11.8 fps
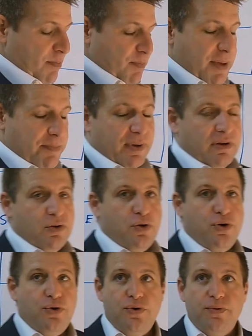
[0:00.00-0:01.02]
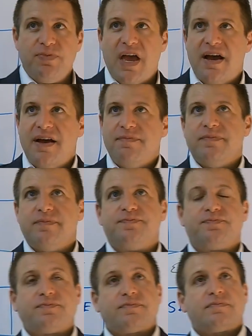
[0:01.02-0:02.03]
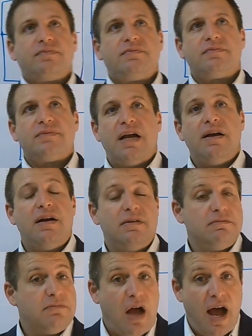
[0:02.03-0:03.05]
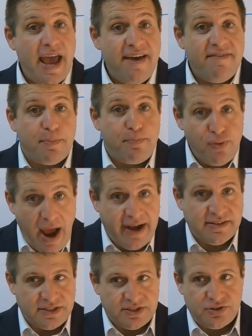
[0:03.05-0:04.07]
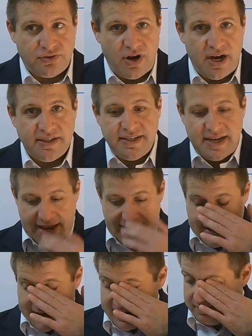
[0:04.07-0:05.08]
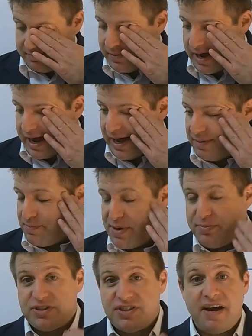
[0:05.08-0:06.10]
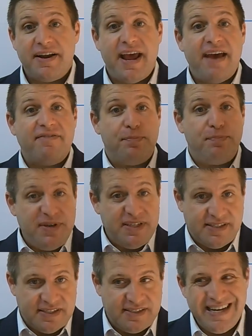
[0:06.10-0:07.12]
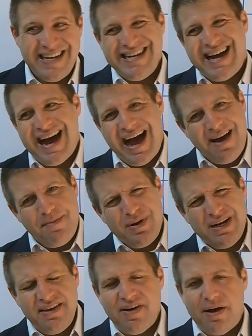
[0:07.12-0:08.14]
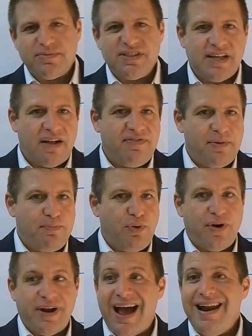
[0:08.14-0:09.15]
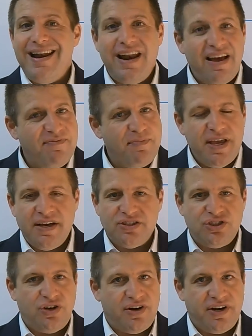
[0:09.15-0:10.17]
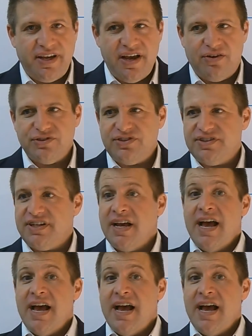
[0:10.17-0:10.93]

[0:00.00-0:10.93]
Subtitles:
People who, I have a practice, right? And people say I have a business. I believe I'm self-employed. I love being a chartered accountant.